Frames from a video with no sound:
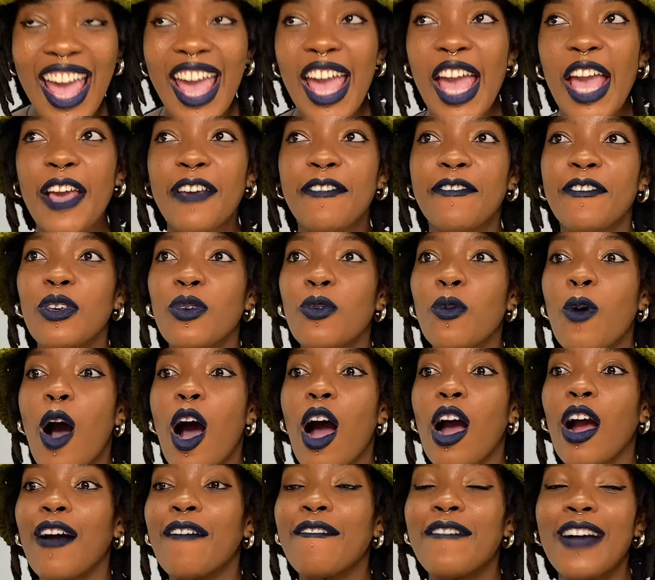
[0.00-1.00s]
If you
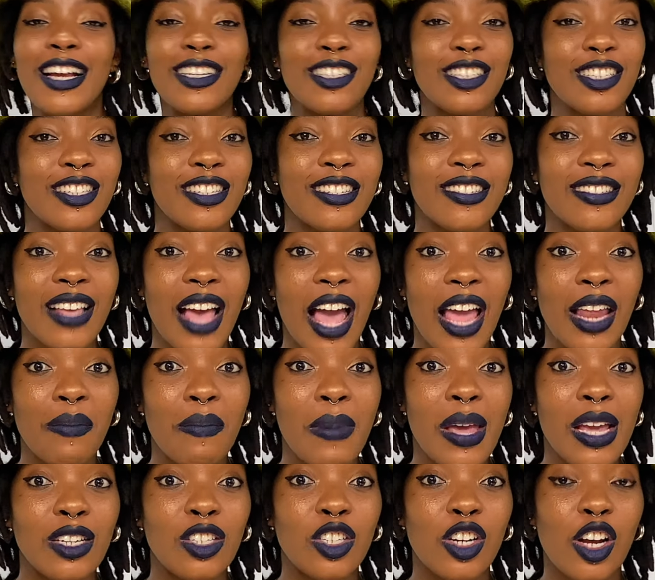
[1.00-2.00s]
are a fashion design
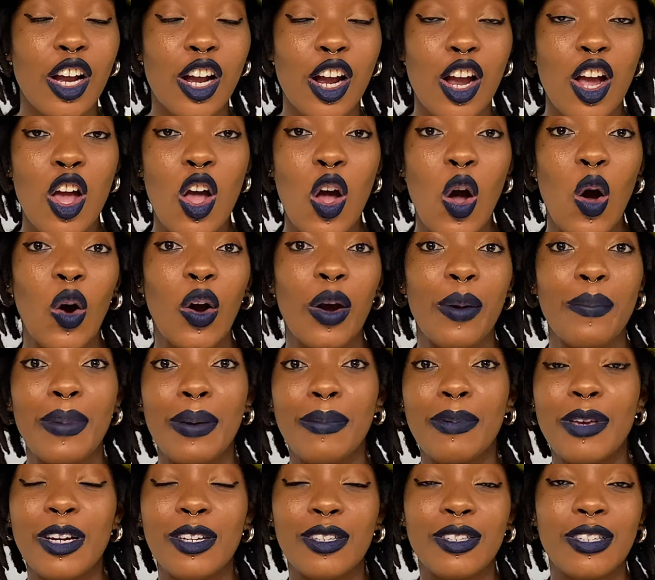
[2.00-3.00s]
major, or
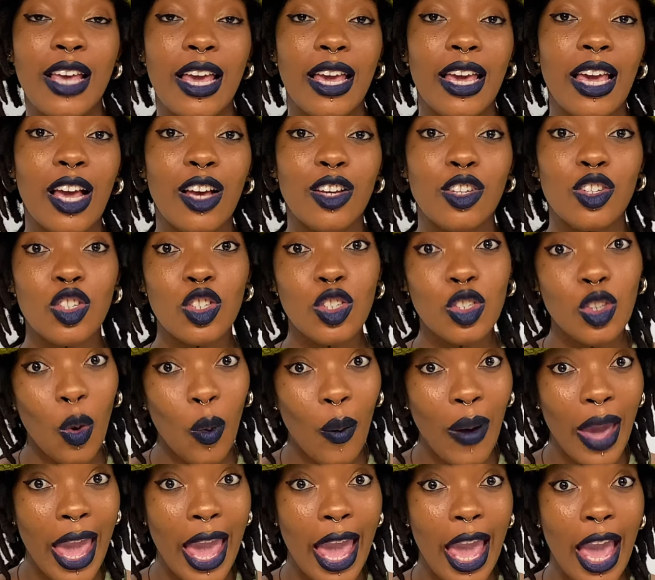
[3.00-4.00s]
maybe you're taking a
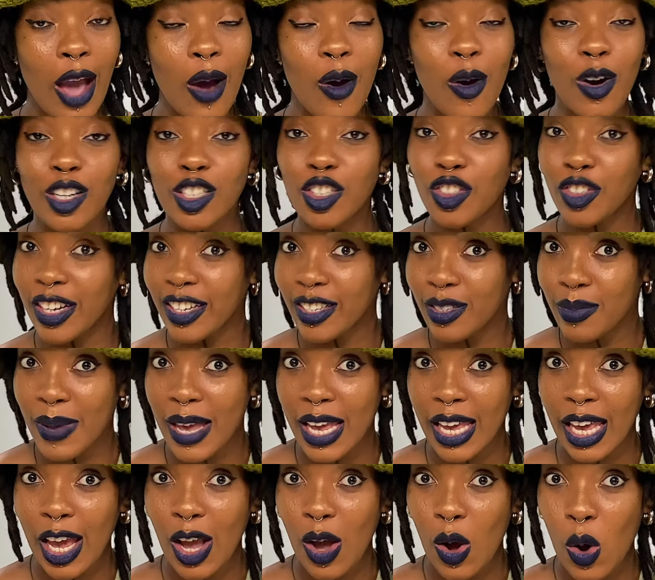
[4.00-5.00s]
sewing or
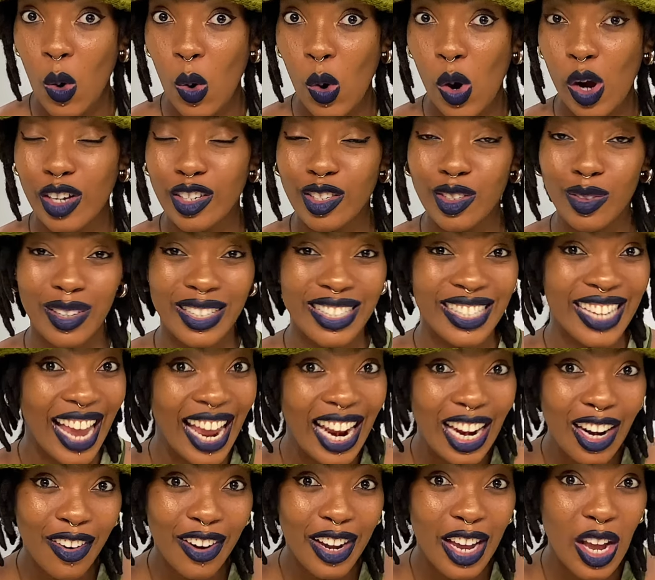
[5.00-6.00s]
dressmaking course or
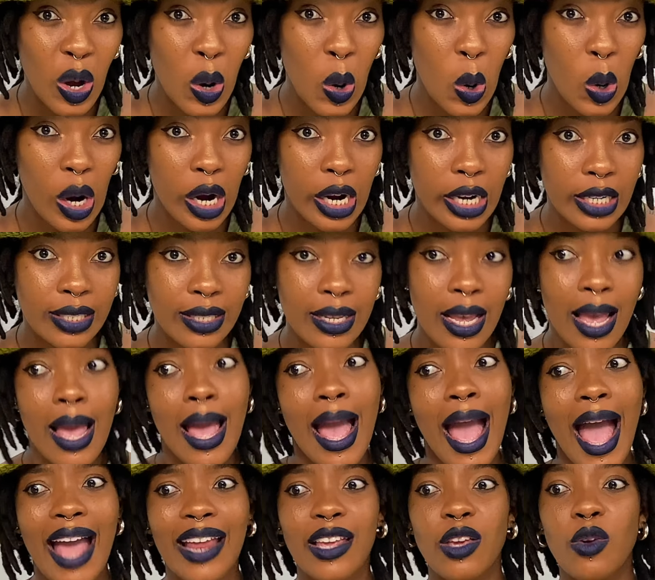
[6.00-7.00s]
tailoring course,
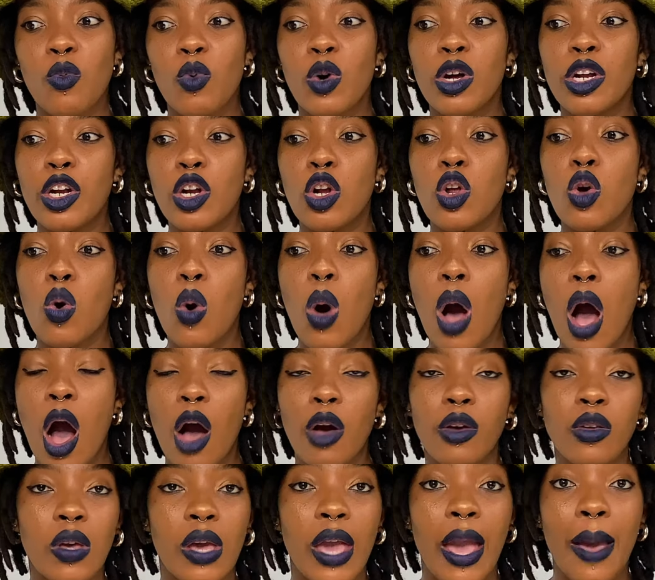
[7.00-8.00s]
and you want to know how
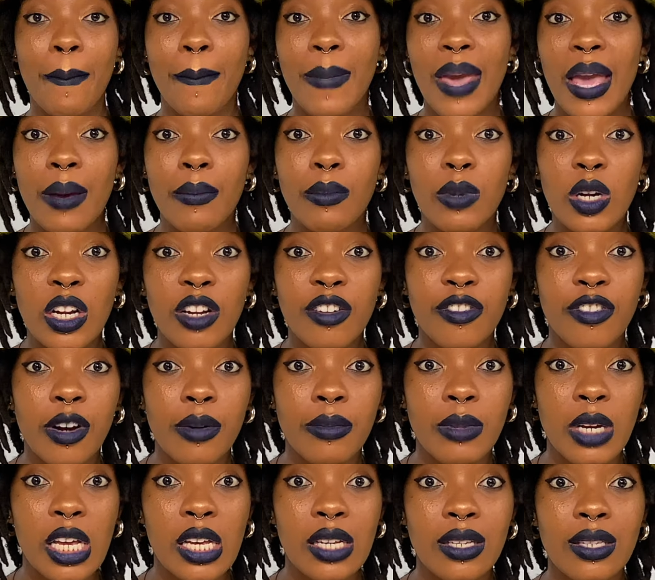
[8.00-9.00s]
you can make money from
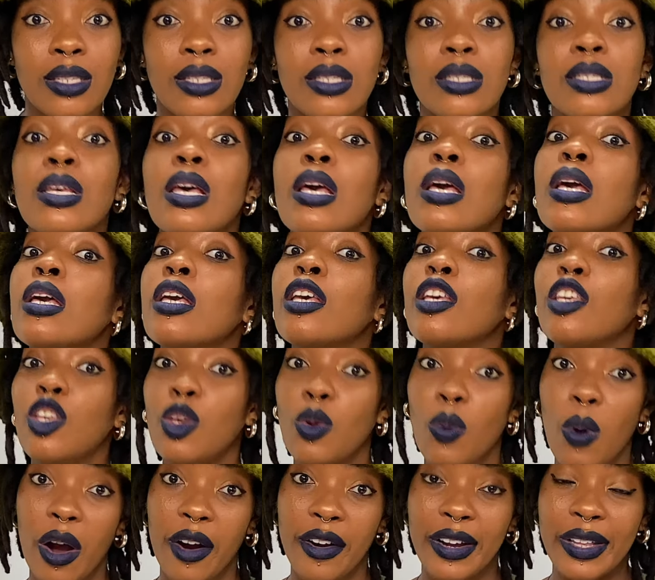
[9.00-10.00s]
this,
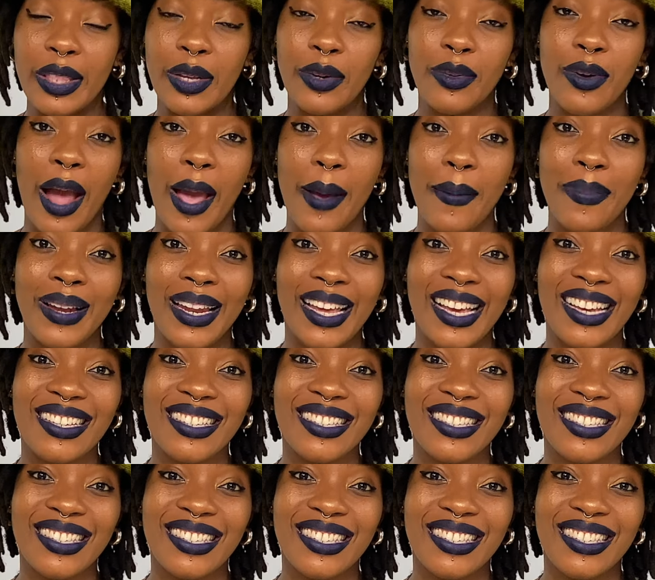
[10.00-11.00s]
you are in the right
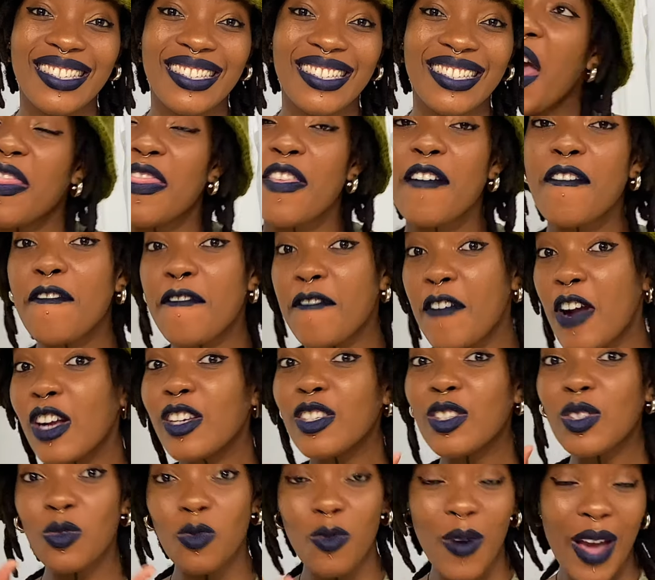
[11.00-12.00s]
place. The
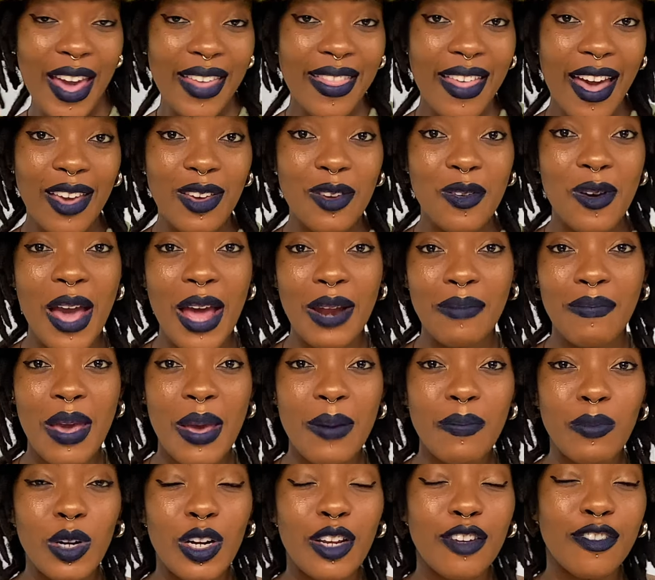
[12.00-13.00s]
first way that you can make
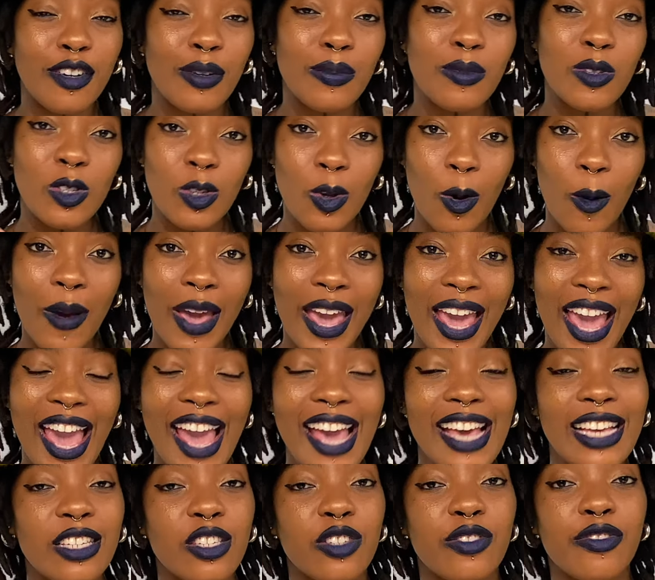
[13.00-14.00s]
money from sewing
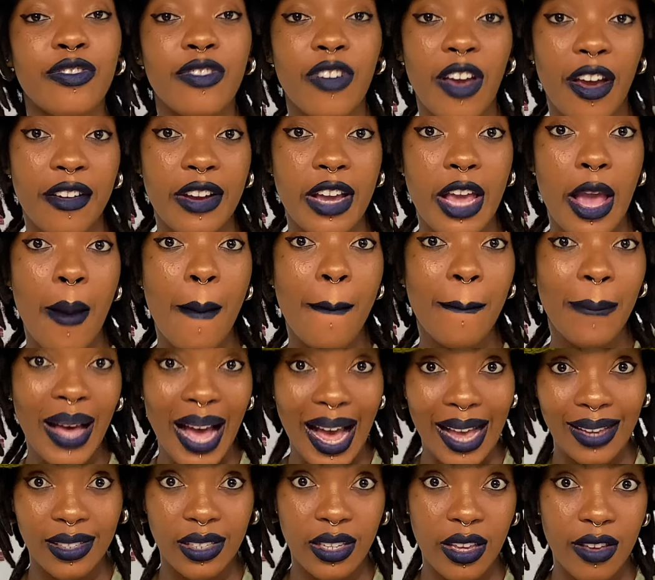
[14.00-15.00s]
is very
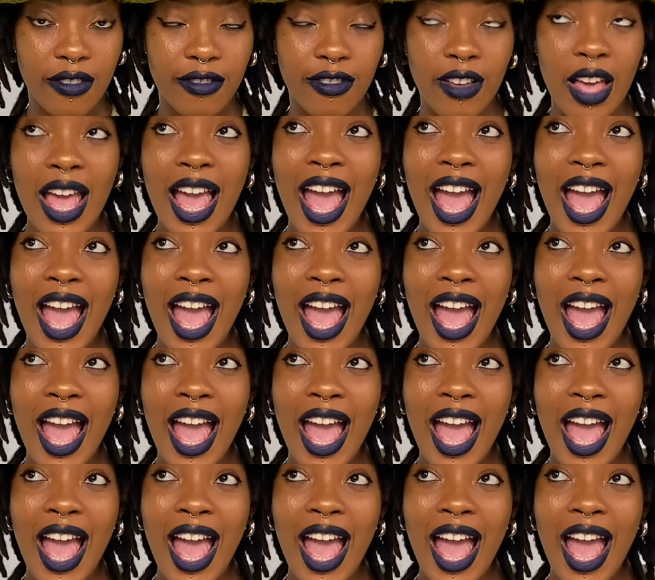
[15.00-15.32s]
passive.